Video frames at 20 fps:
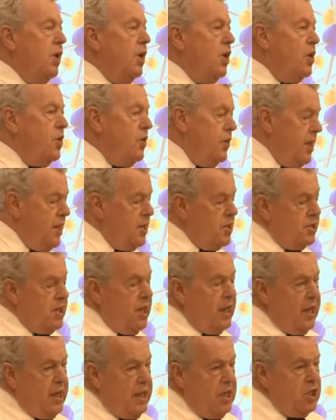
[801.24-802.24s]
you then
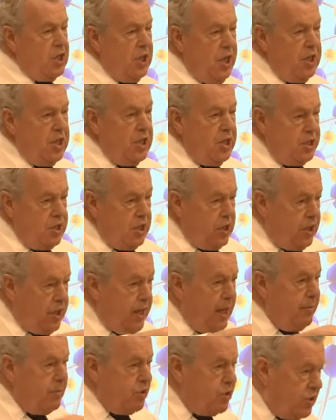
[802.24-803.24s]
start getting changes in your
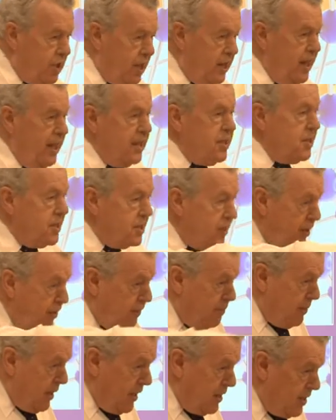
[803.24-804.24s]
chemistry, and that
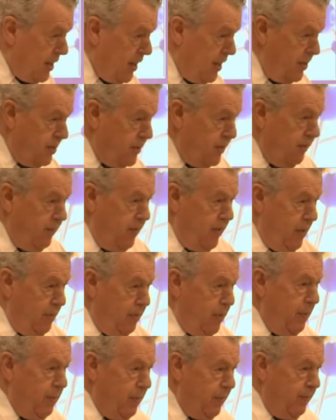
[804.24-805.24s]
itself maintains the very
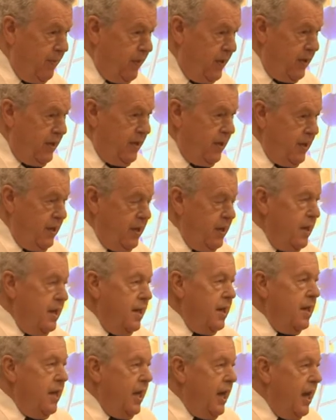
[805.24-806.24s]
problem.
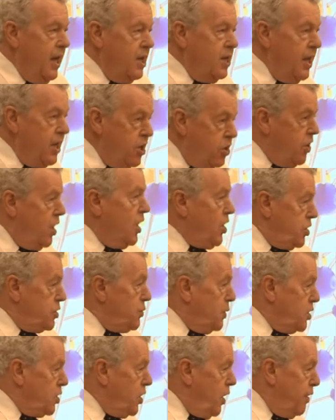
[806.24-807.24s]
And then you can't
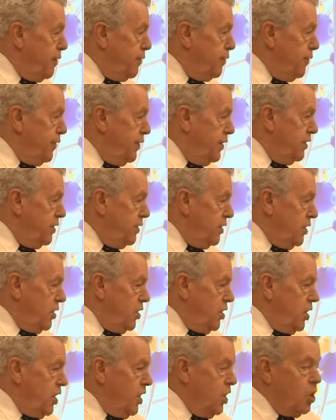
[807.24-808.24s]
switch off.
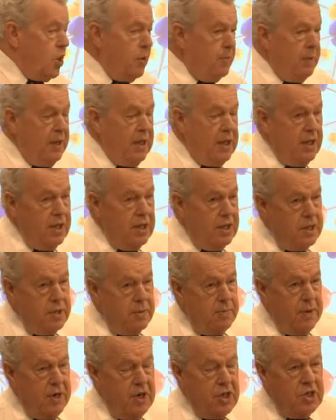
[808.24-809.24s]
It could be that the
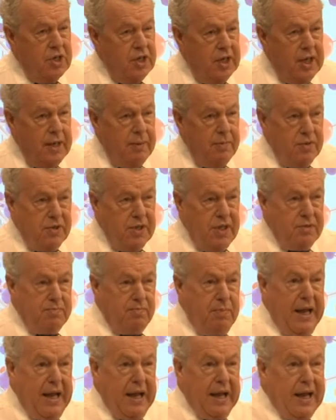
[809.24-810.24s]
depression comes, this
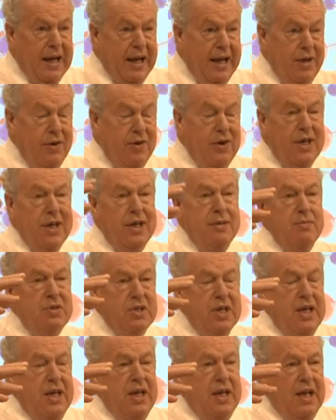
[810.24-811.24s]
black cloud comes,
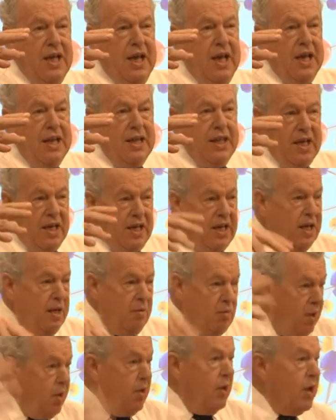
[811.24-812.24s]
and then it
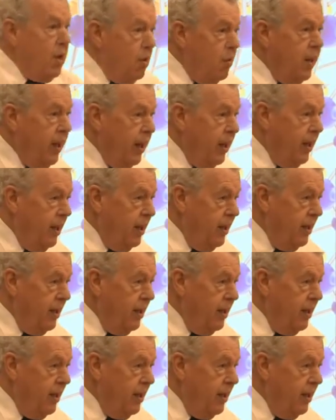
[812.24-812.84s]
won't go away.